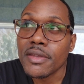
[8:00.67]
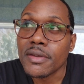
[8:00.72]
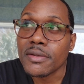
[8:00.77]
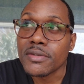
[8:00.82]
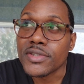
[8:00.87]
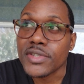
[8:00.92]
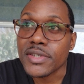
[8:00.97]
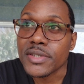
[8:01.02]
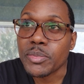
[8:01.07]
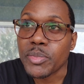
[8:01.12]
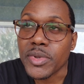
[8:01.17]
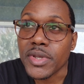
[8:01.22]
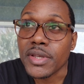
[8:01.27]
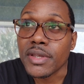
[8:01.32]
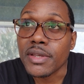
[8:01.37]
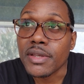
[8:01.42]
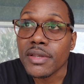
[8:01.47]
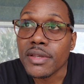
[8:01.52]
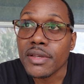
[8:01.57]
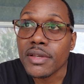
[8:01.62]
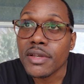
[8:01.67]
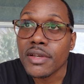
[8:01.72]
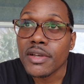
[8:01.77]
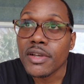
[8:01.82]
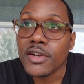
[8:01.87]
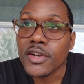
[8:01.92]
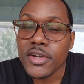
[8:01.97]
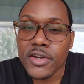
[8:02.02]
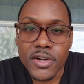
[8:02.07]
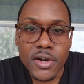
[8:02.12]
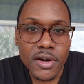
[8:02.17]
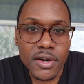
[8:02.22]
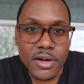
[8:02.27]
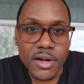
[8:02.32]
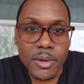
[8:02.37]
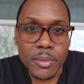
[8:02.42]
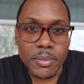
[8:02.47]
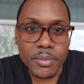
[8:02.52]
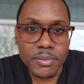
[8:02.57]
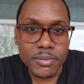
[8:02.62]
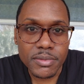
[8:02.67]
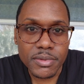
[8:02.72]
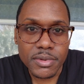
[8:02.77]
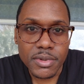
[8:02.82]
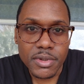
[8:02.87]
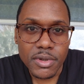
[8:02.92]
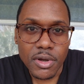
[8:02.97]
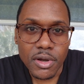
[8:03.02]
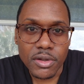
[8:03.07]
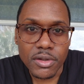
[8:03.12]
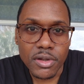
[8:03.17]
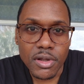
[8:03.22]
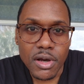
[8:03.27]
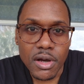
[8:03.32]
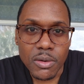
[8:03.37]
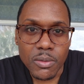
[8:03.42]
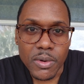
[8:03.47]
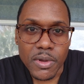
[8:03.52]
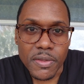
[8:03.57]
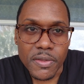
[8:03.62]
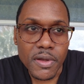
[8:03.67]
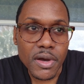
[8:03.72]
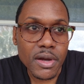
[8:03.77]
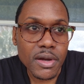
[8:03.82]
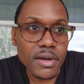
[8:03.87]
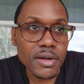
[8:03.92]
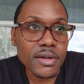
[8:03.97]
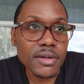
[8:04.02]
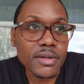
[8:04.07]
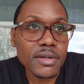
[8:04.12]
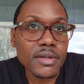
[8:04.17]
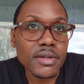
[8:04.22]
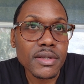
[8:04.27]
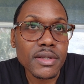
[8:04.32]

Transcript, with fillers: he'll just be caught up along with our